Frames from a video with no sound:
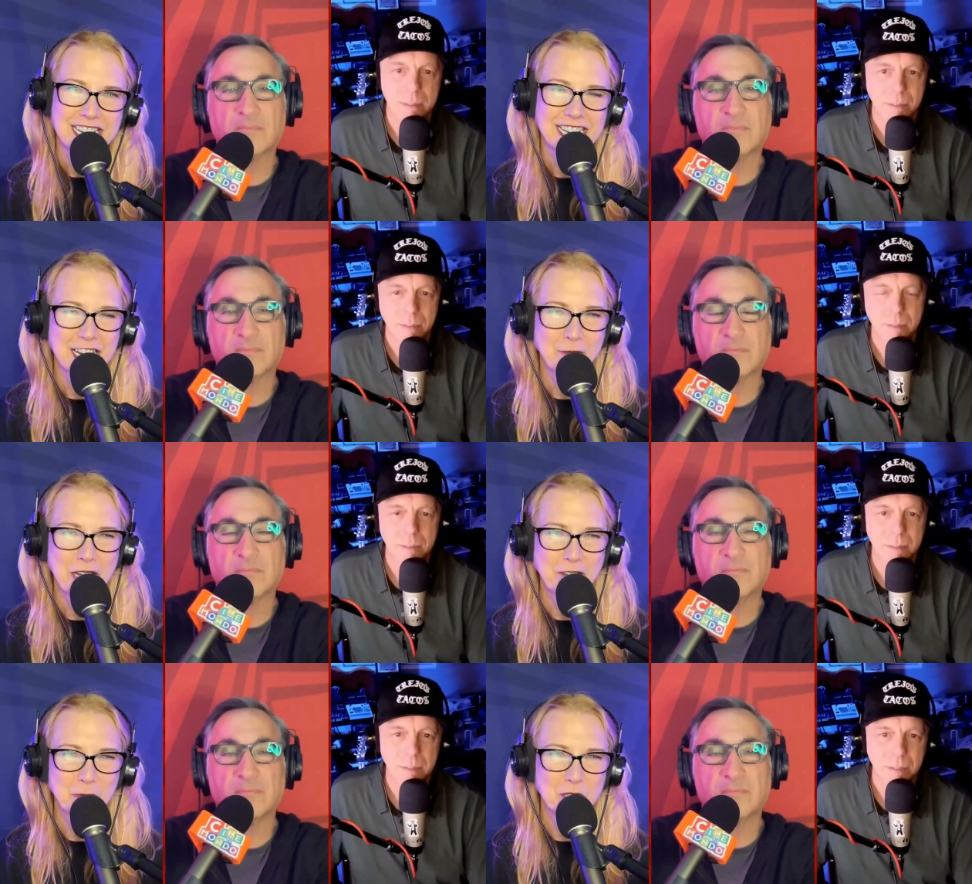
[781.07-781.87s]
Speaker 1: yeah we'll
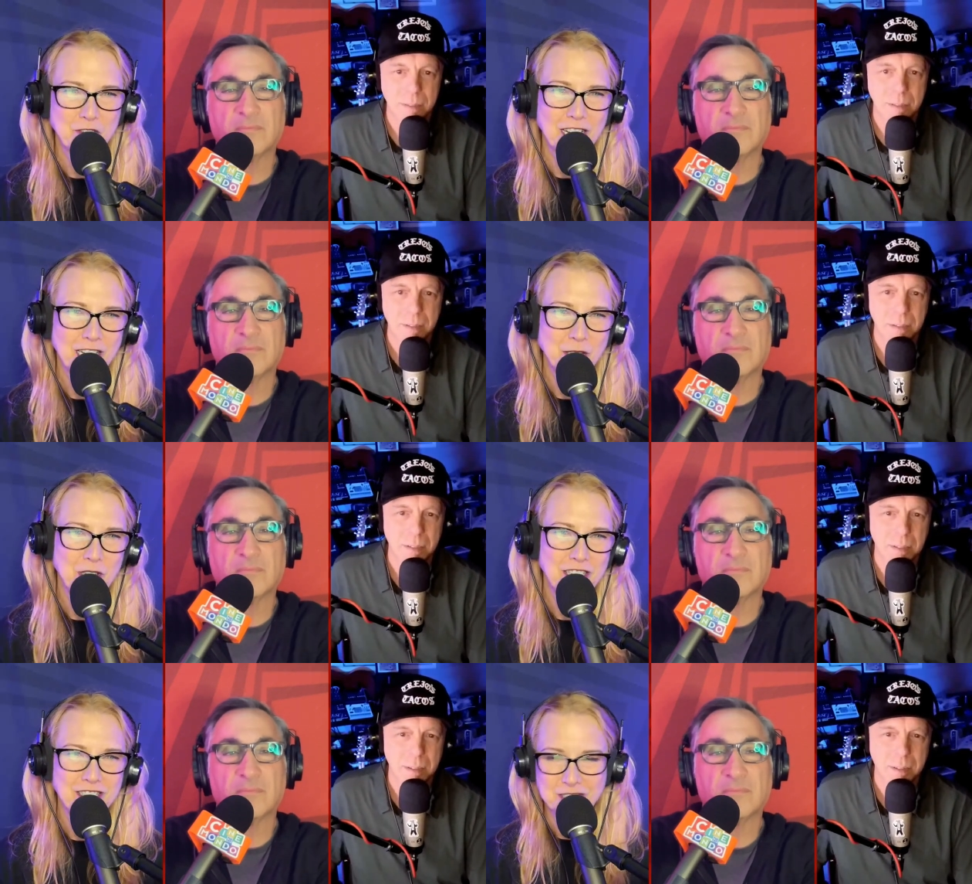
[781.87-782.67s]
have to put a flash
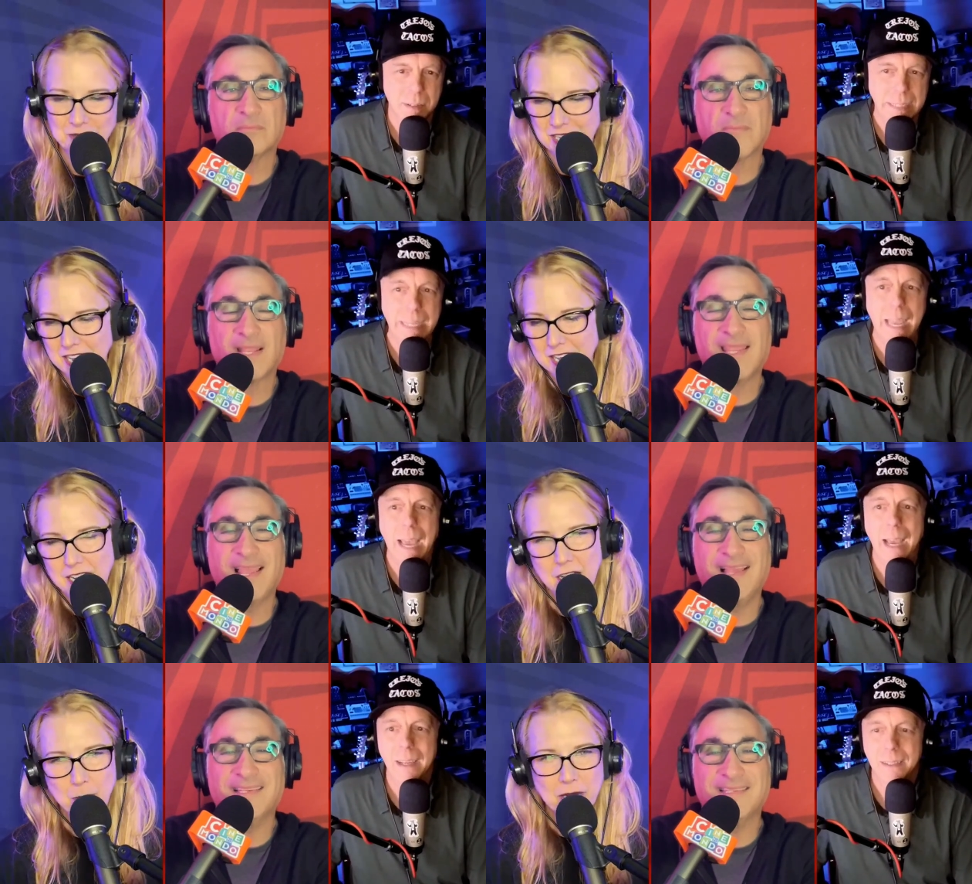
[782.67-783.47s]
warning on this one
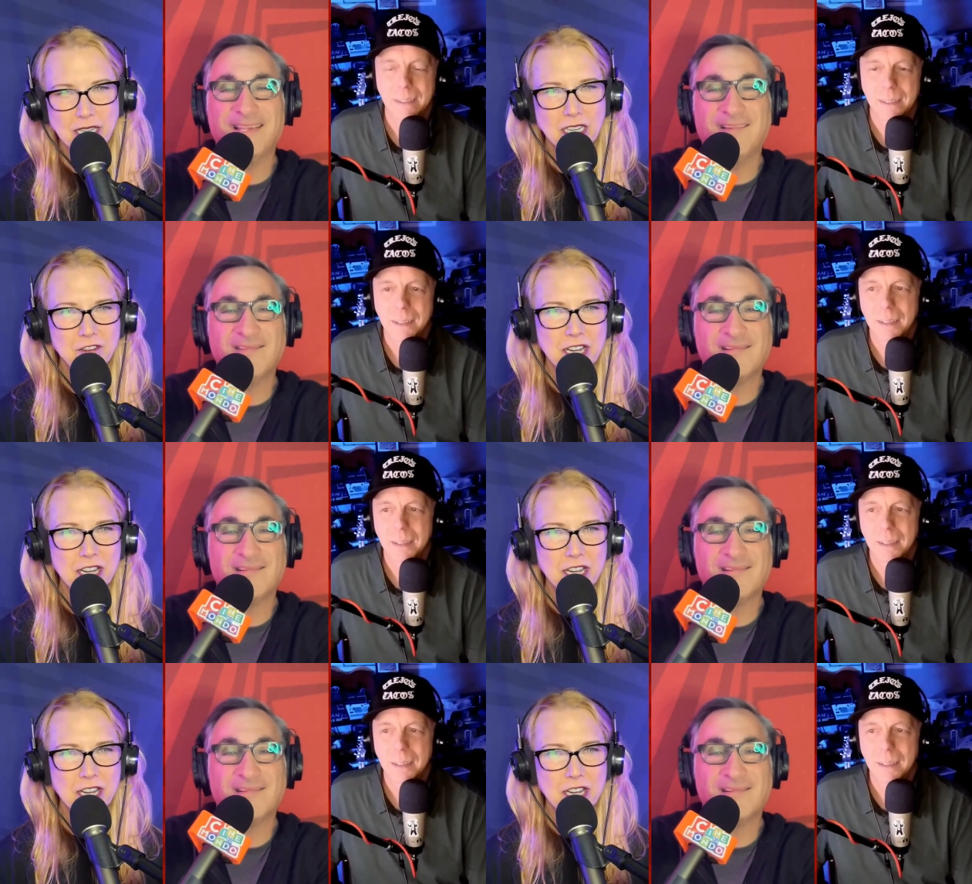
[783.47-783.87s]
yeah um, but i love how